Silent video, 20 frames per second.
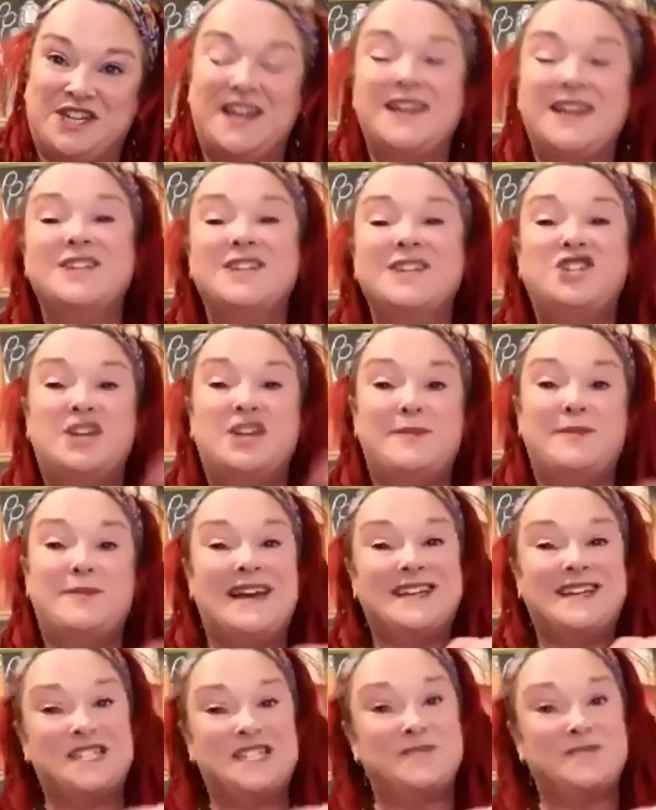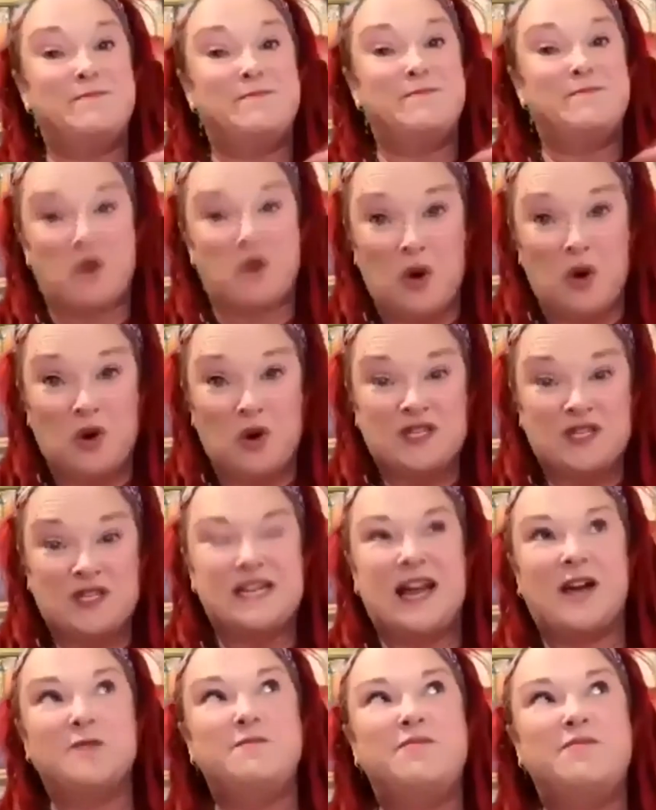She makes his brose.
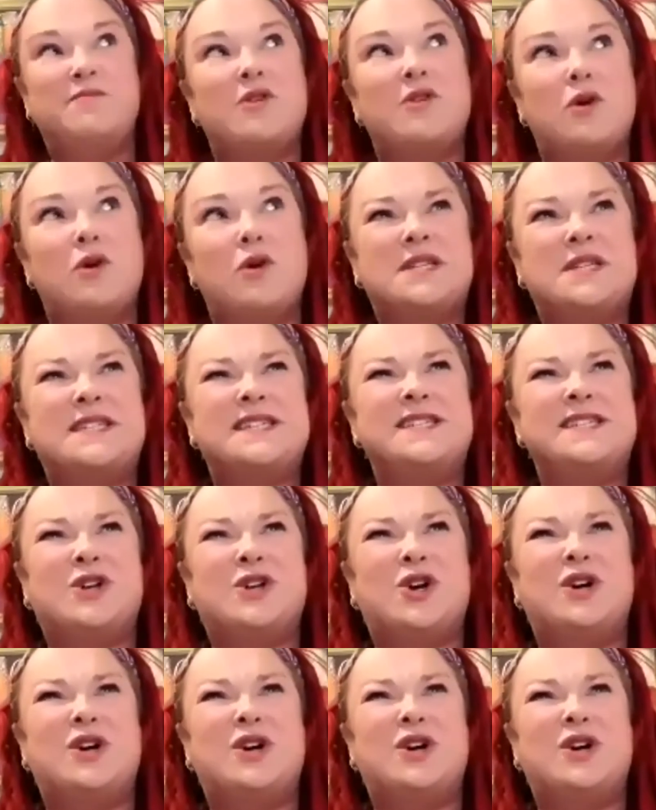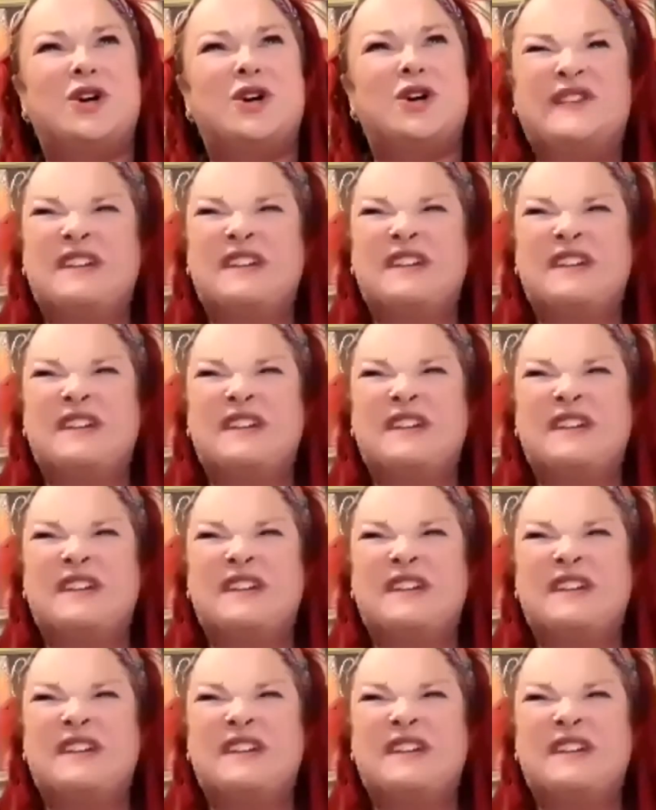Now, brose is a sort of,